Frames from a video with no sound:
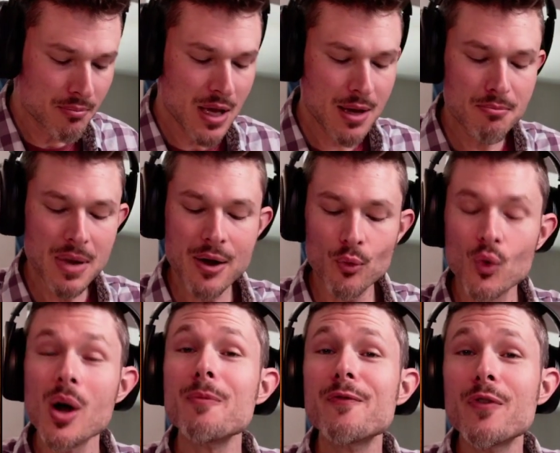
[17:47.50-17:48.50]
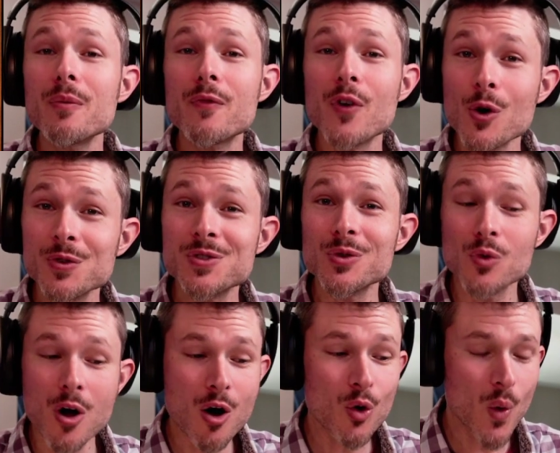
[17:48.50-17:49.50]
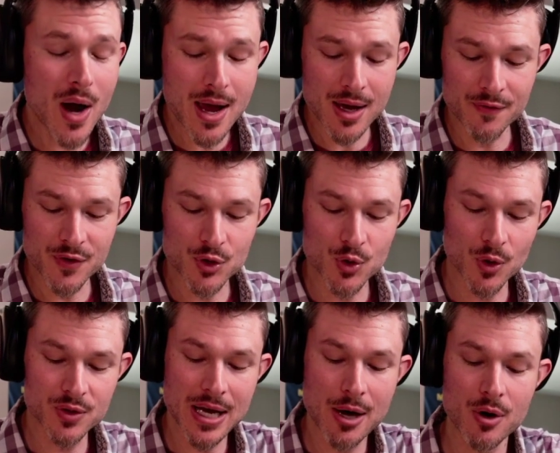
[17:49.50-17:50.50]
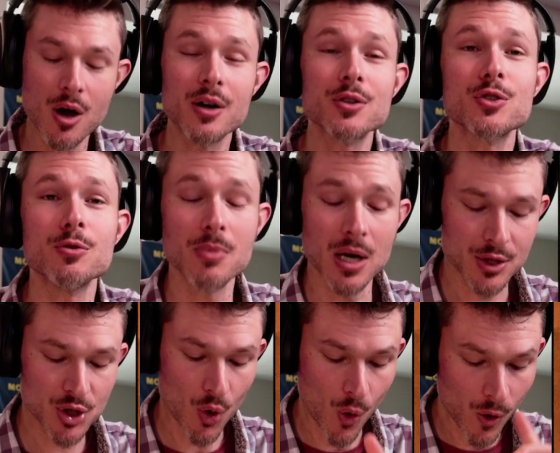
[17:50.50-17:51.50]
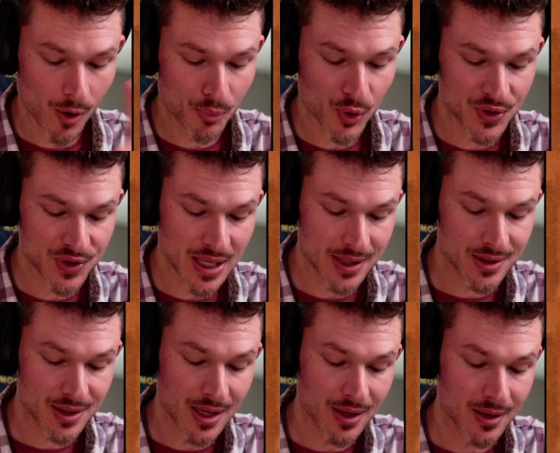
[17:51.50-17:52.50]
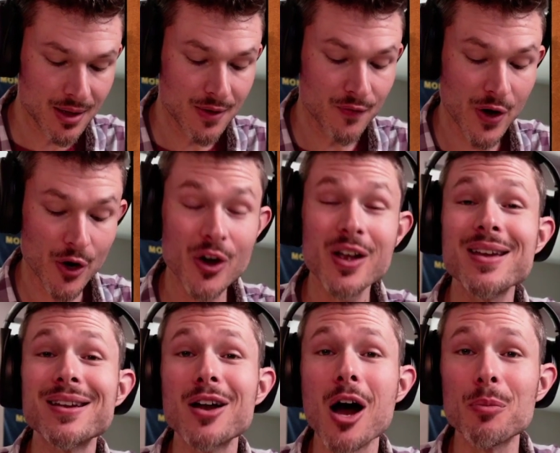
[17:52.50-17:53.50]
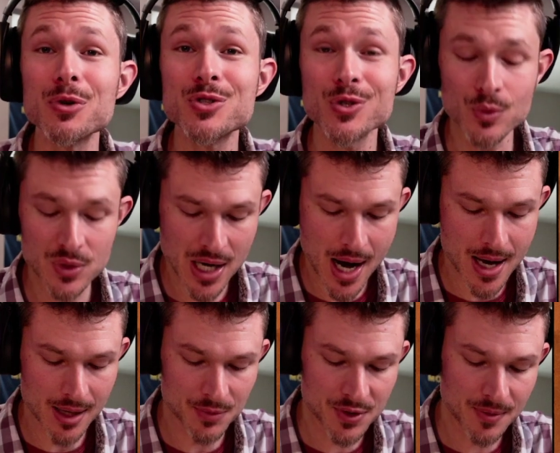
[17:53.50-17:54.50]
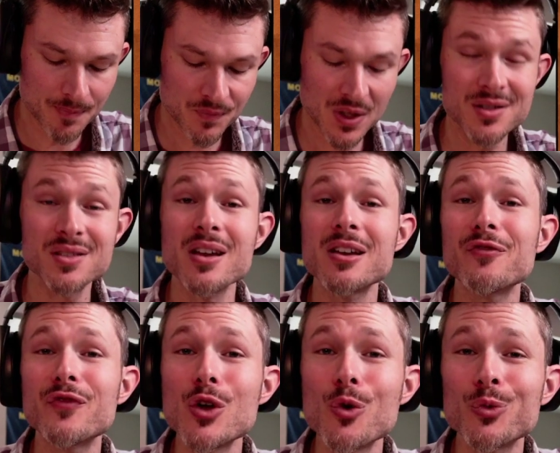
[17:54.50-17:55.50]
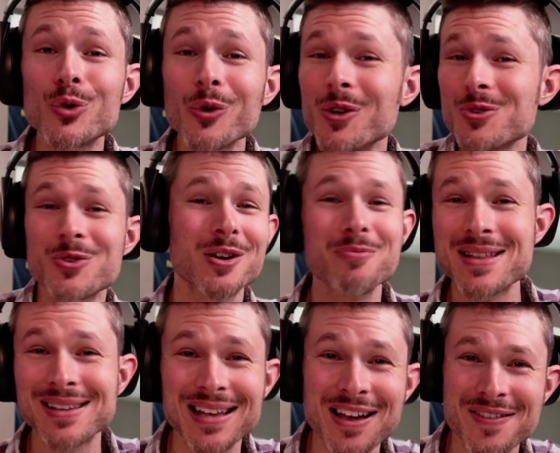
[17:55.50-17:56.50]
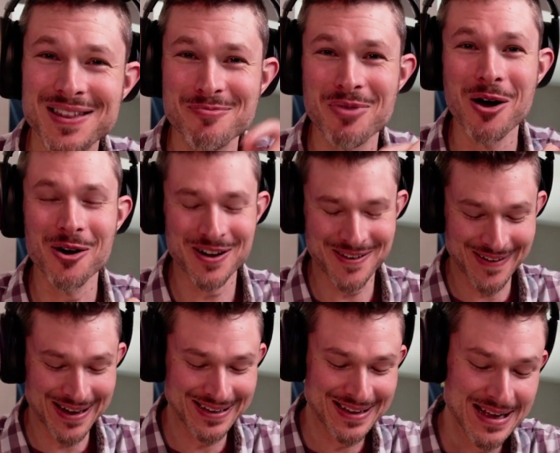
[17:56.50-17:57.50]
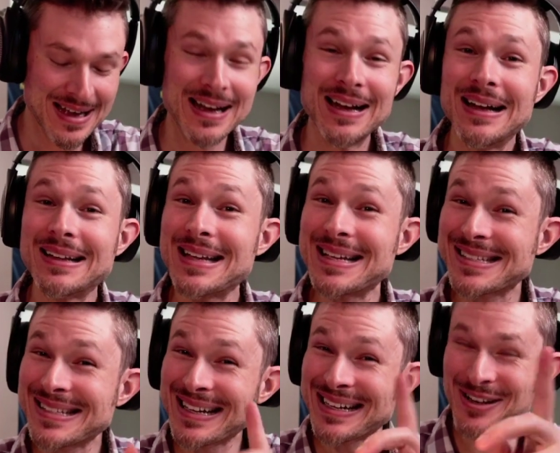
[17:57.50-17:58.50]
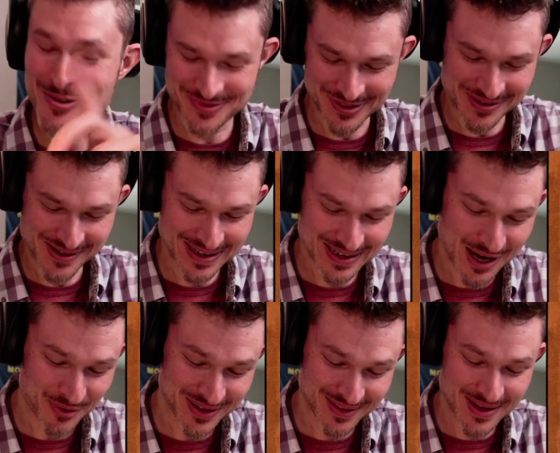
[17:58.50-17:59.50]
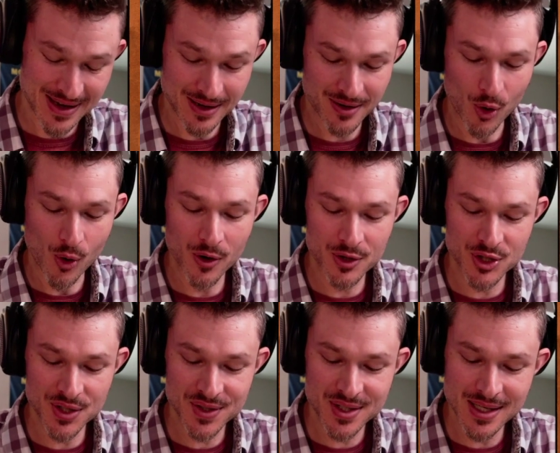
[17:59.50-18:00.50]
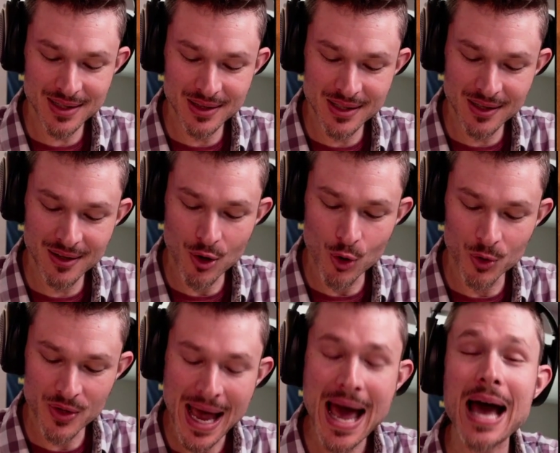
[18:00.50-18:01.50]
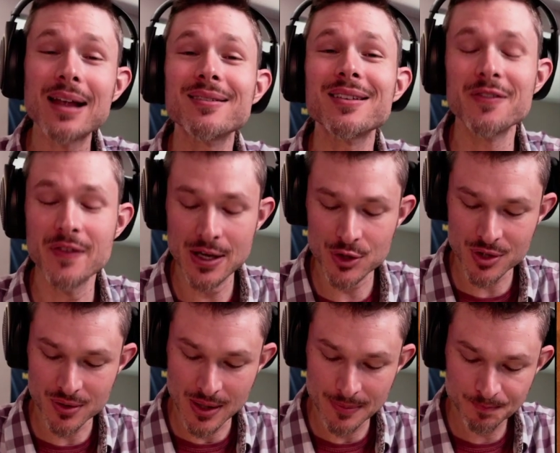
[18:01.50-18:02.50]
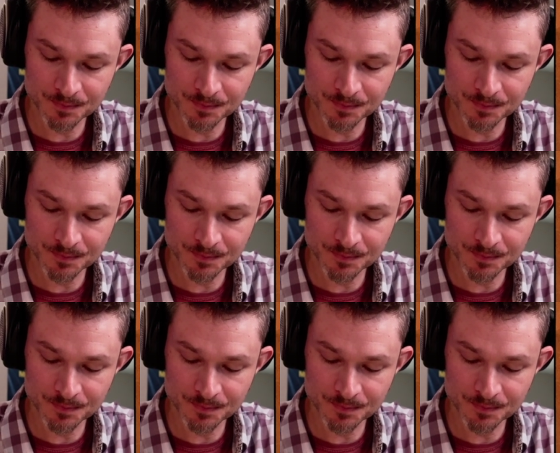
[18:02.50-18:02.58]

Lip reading: it might rub folks the wrong way if you drill down on it too much or present at very inopportune times. Say a funeral, you're trying to be the life of the party, right? That's not helpful, right? I wouldn't think. Or just get a little old hat eventually.